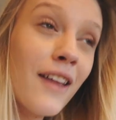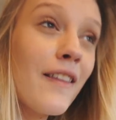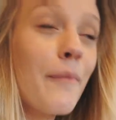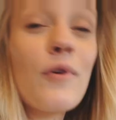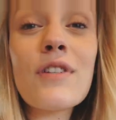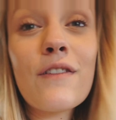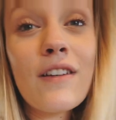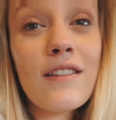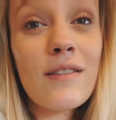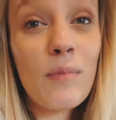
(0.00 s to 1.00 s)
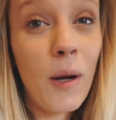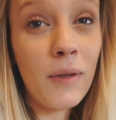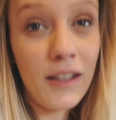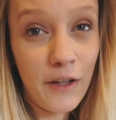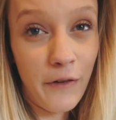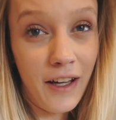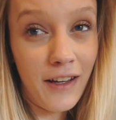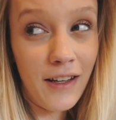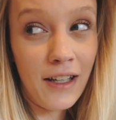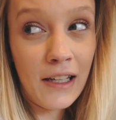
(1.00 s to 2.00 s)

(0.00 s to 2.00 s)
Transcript: that most of us probably live in.